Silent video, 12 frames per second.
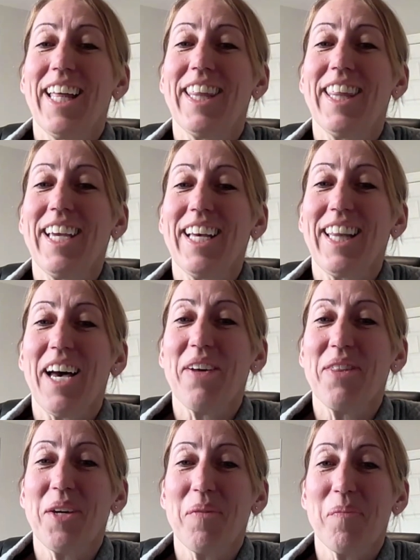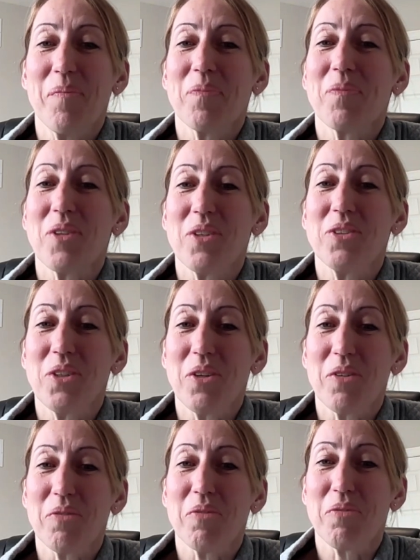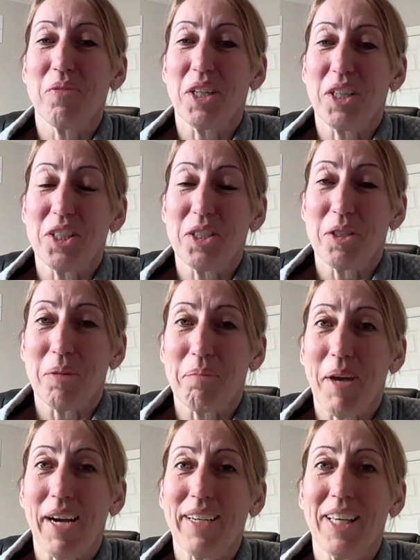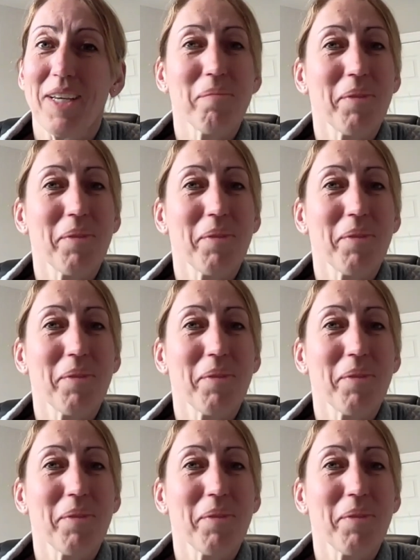they allowed them to finish packing,